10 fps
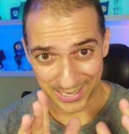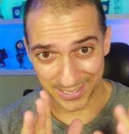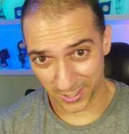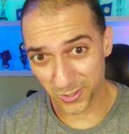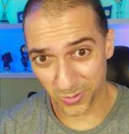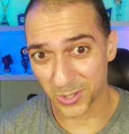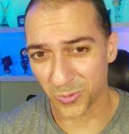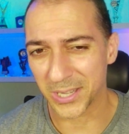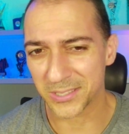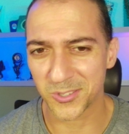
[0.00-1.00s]
you will
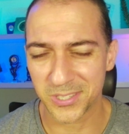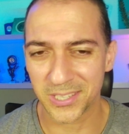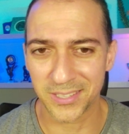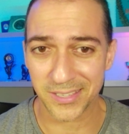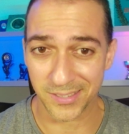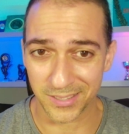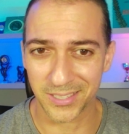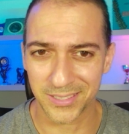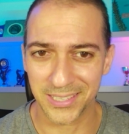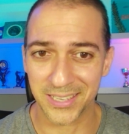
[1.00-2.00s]
want to see this
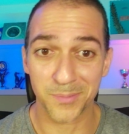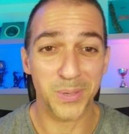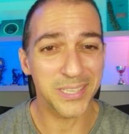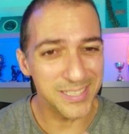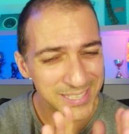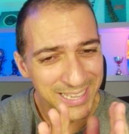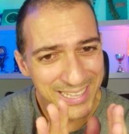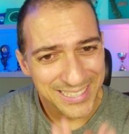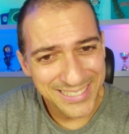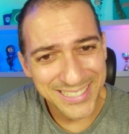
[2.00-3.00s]
until the end, because
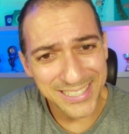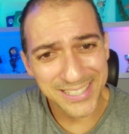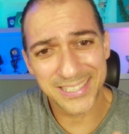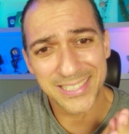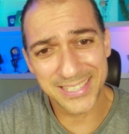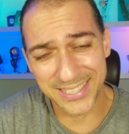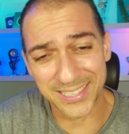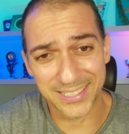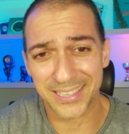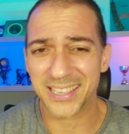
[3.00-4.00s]
this
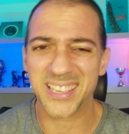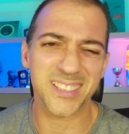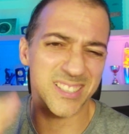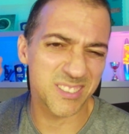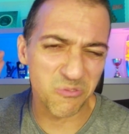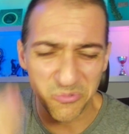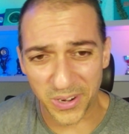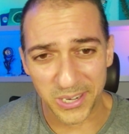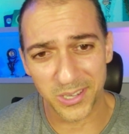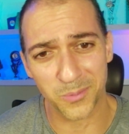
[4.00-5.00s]
study it's
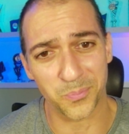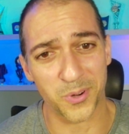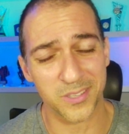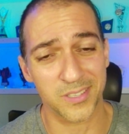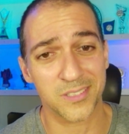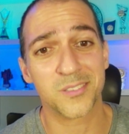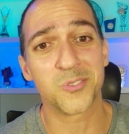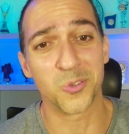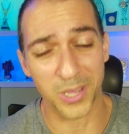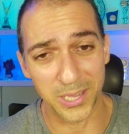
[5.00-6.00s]
very important
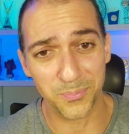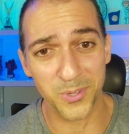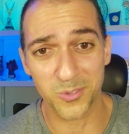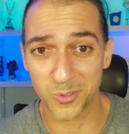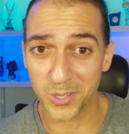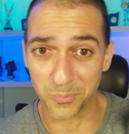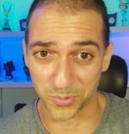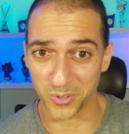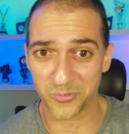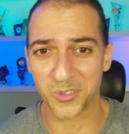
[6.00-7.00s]
to help you to
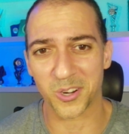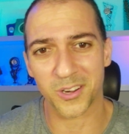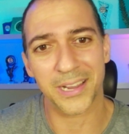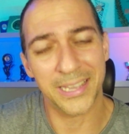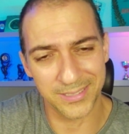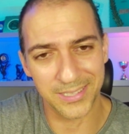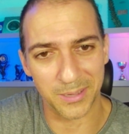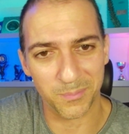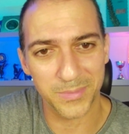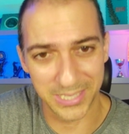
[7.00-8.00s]
improve your
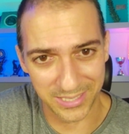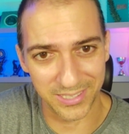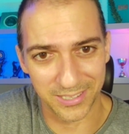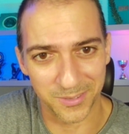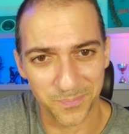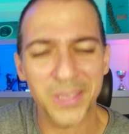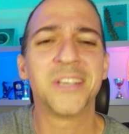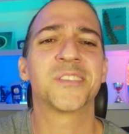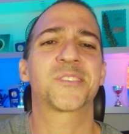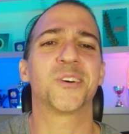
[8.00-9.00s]
endgame technique.
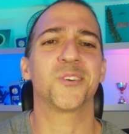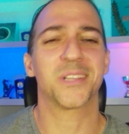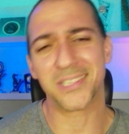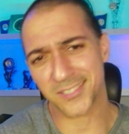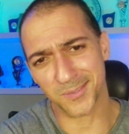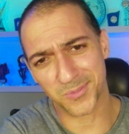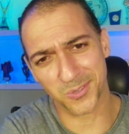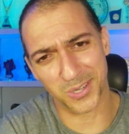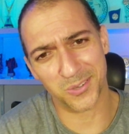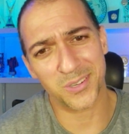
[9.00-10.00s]
So let's jump to
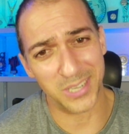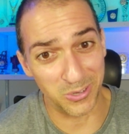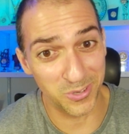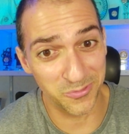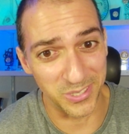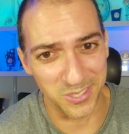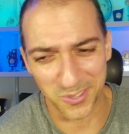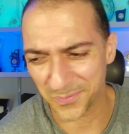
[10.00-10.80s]
our video.